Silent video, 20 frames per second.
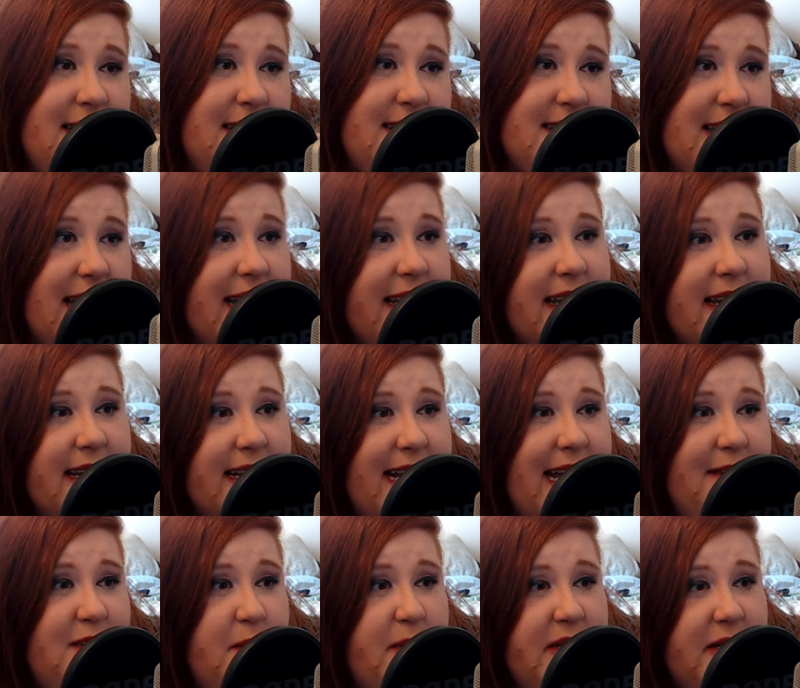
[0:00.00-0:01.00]
psychic and
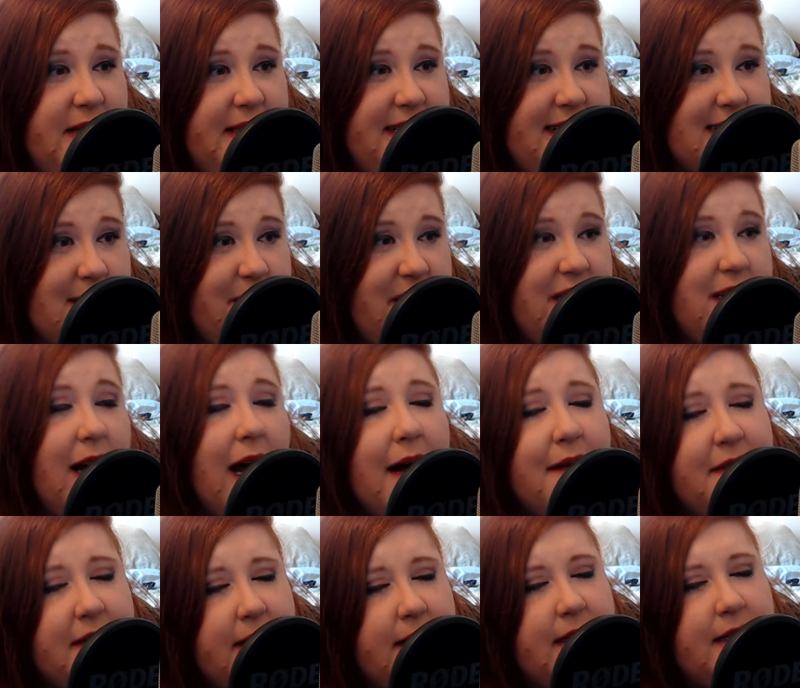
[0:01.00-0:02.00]
have abilities and be
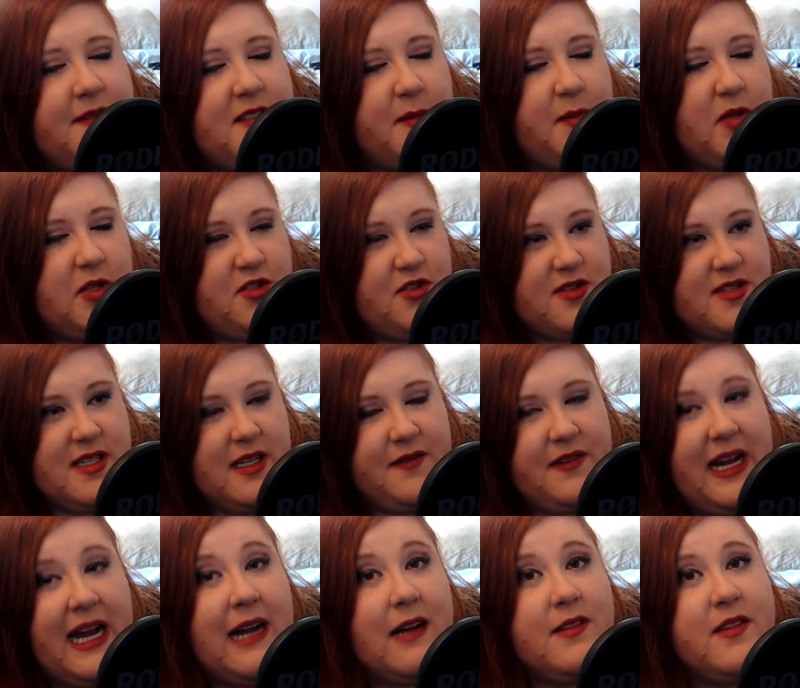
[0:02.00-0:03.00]
confident enough to put yourself
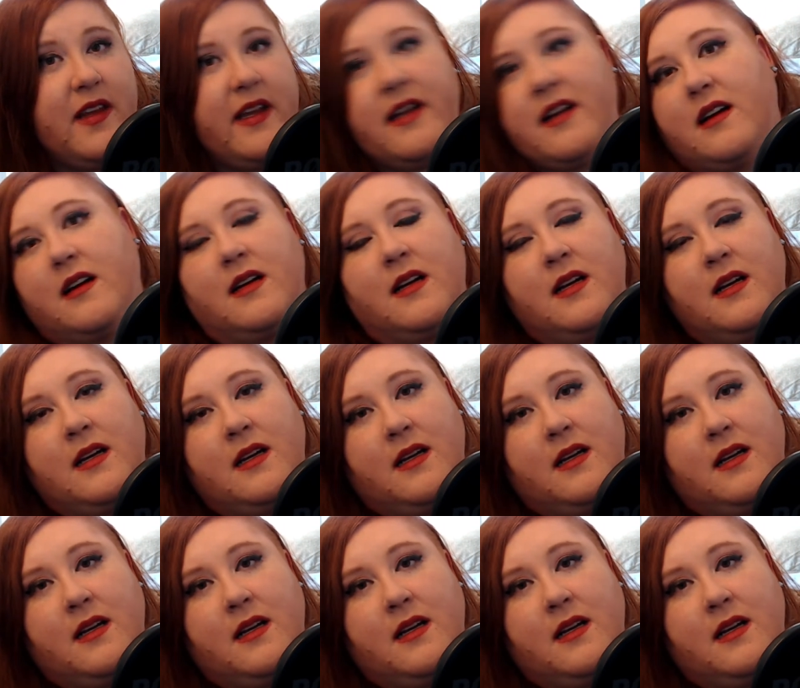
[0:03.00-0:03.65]
out there,